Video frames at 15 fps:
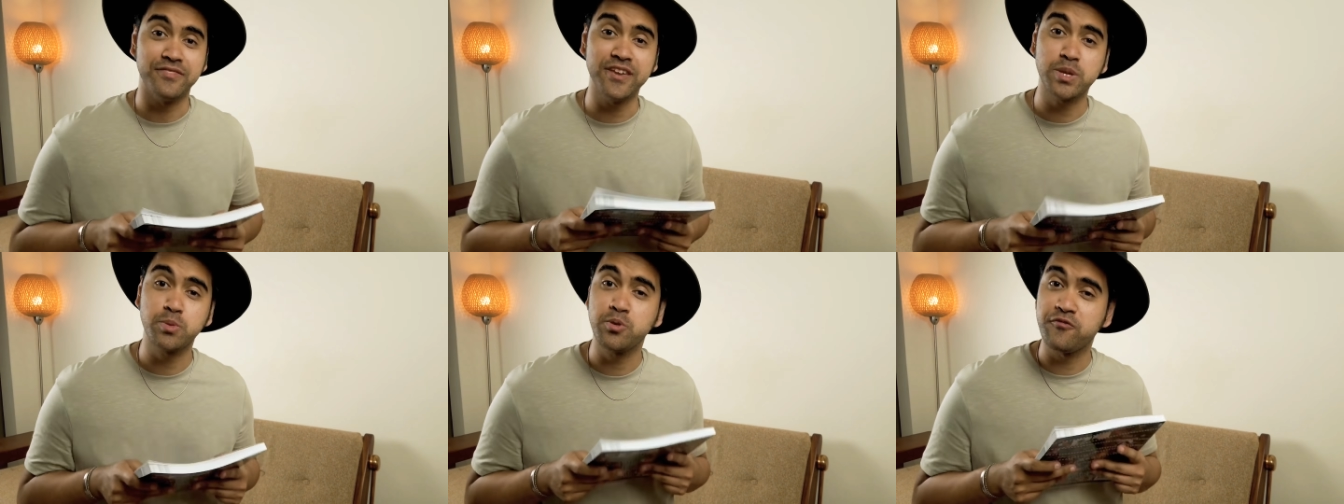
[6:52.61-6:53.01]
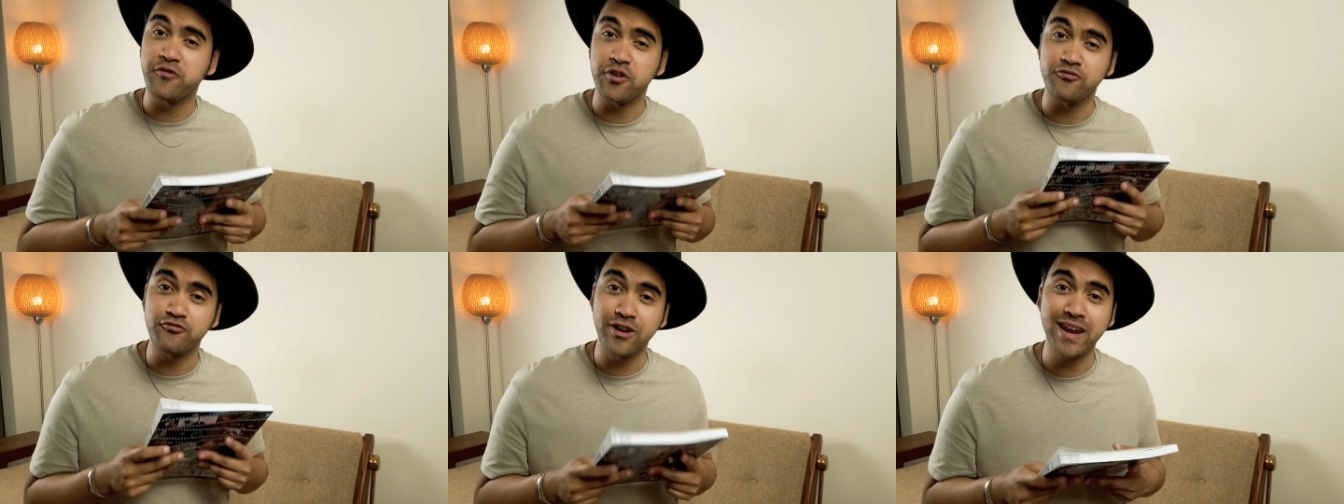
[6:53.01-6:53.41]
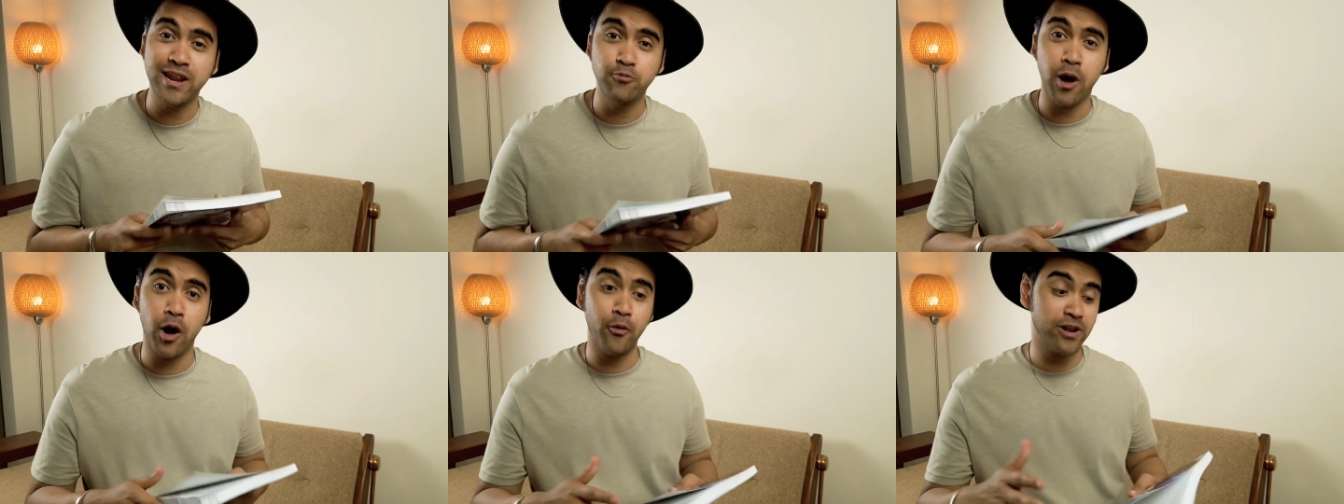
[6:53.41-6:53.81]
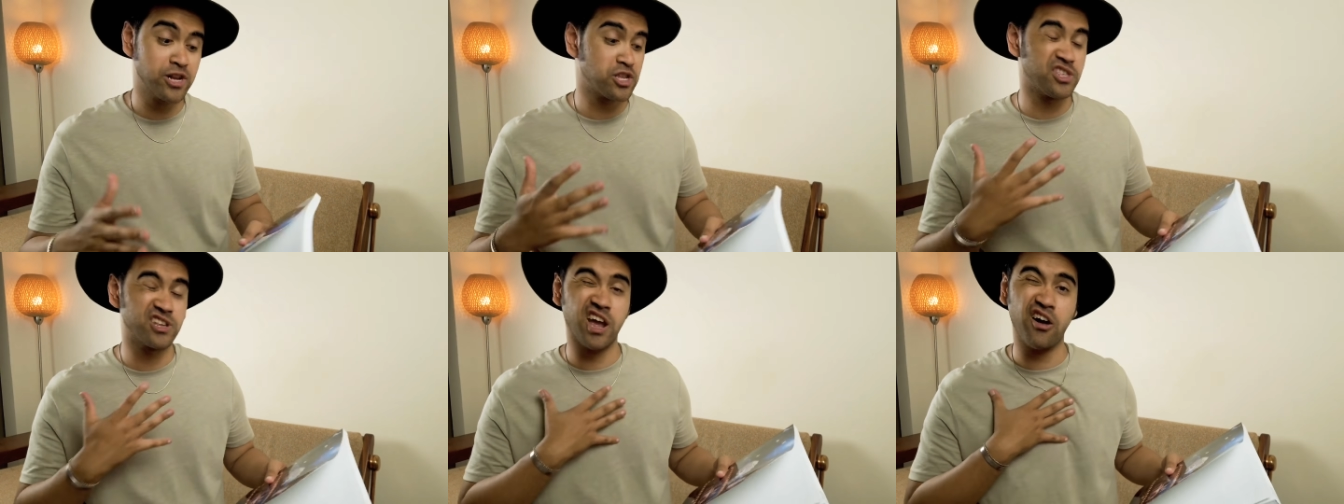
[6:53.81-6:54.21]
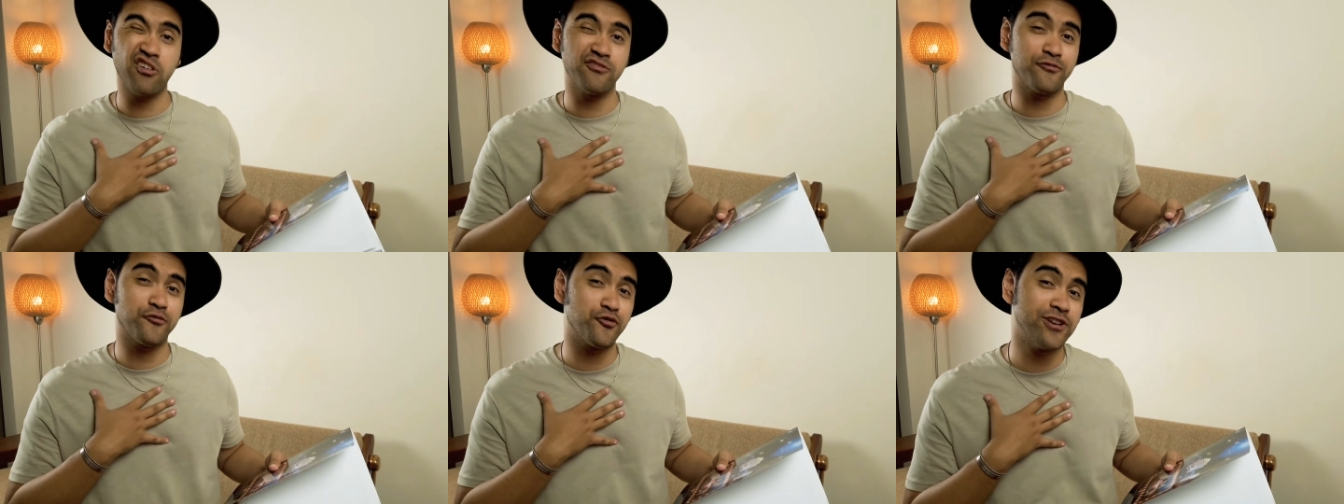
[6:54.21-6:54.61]
This would fit really well into the
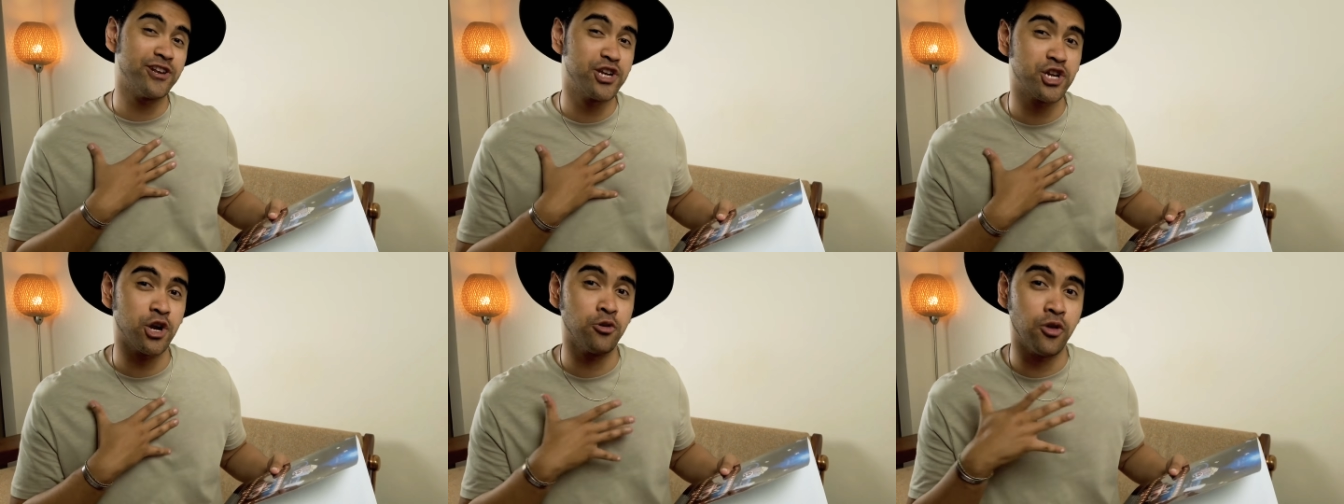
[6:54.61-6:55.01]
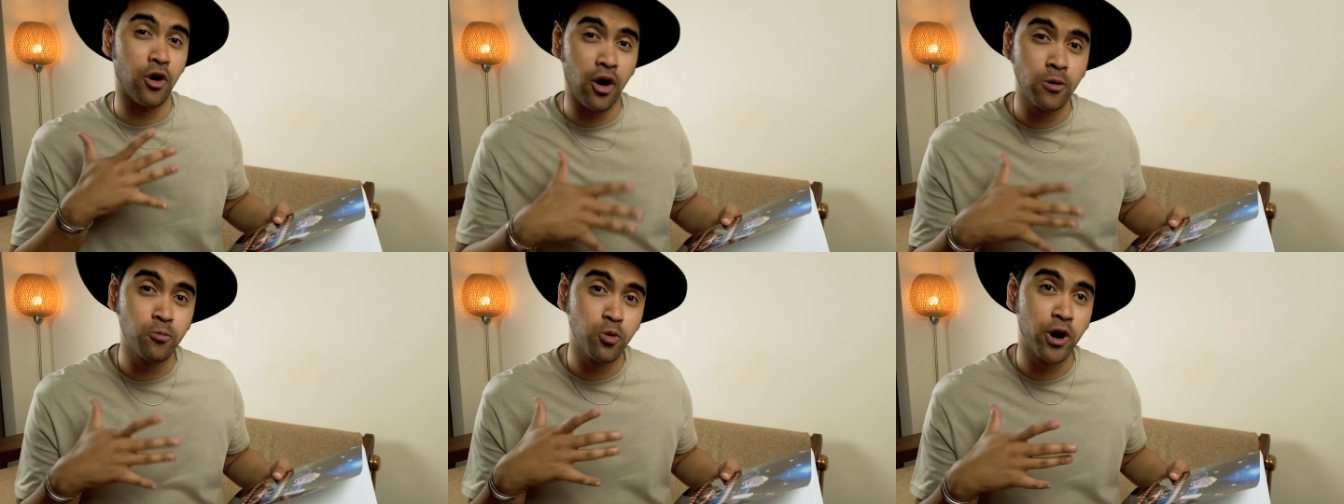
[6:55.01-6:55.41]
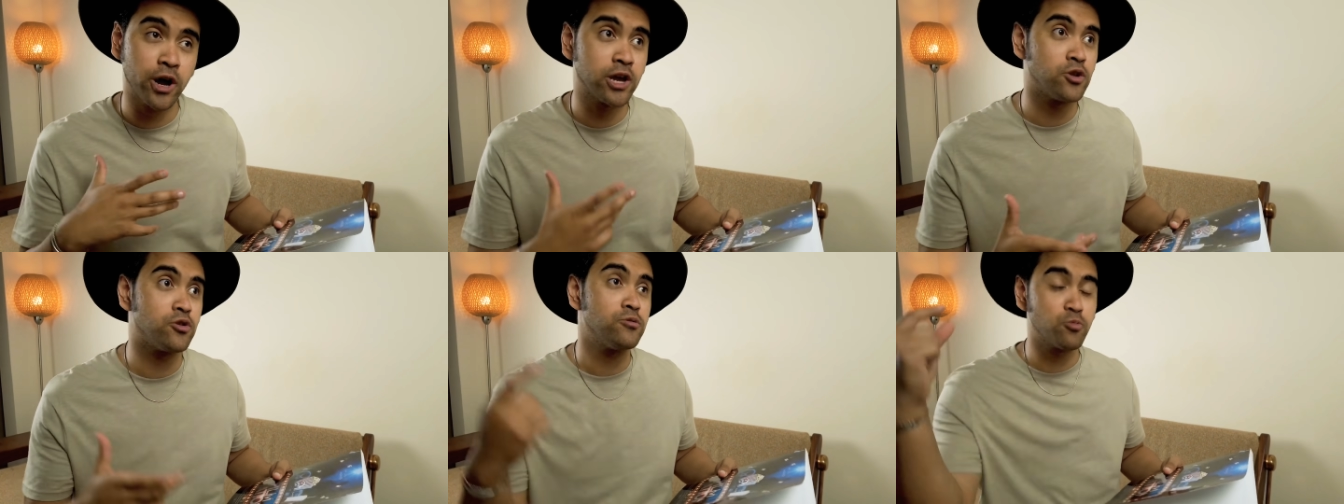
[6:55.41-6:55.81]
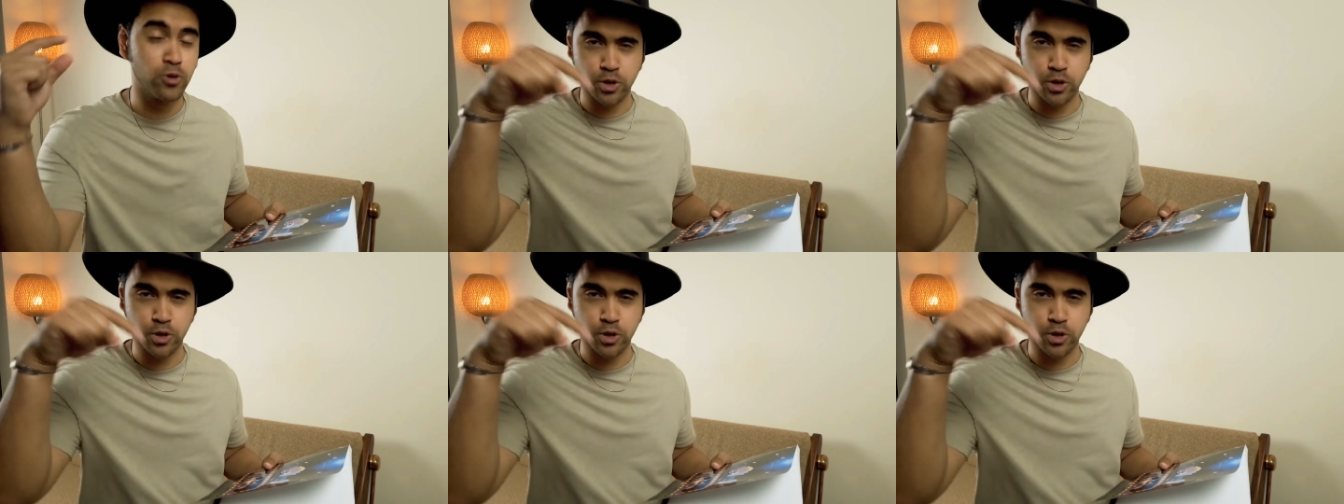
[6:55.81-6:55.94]
current Fringe show that I'm working on,